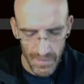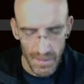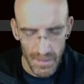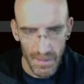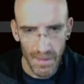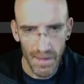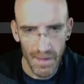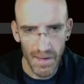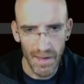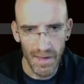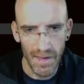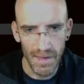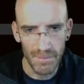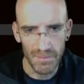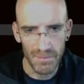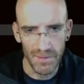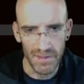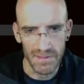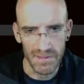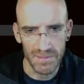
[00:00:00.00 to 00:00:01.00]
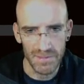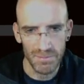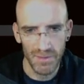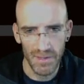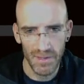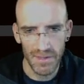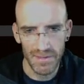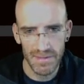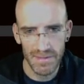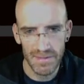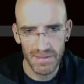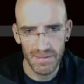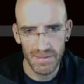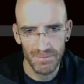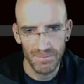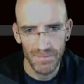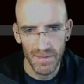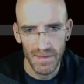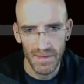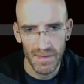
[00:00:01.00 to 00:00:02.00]
I plus plus,
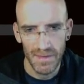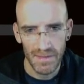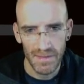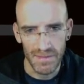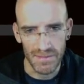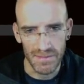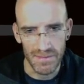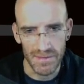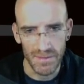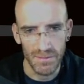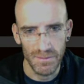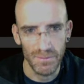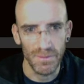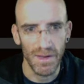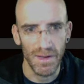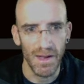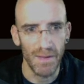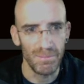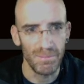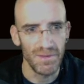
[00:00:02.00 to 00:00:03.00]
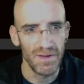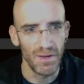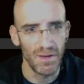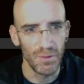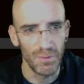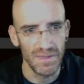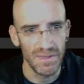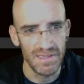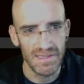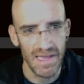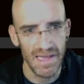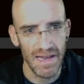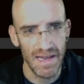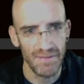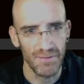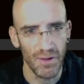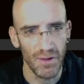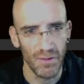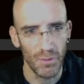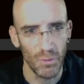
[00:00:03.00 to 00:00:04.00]
because up here we saved
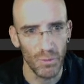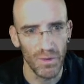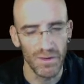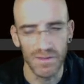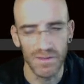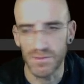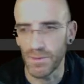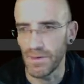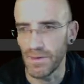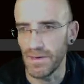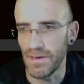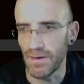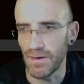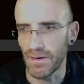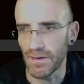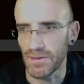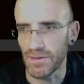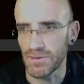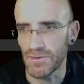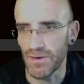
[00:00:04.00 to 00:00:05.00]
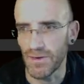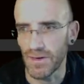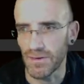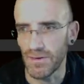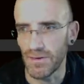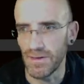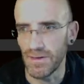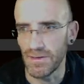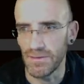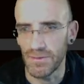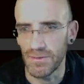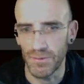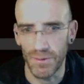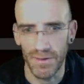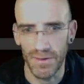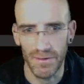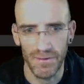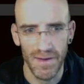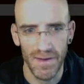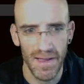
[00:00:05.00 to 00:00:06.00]
all the words in our constructor into
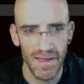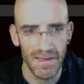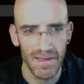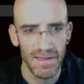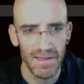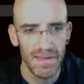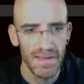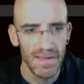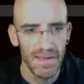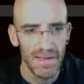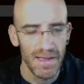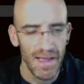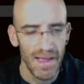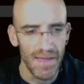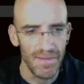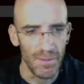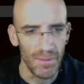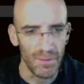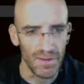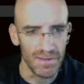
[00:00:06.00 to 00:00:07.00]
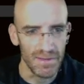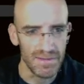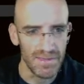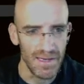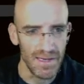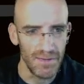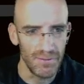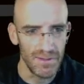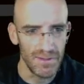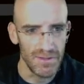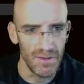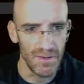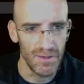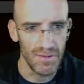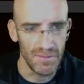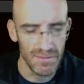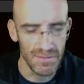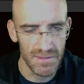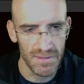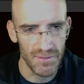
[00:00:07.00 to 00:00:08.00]
an array, and then we're going to say
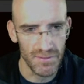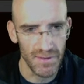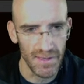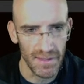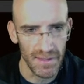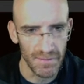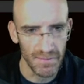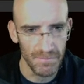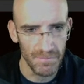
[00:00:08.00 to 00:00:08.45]
return string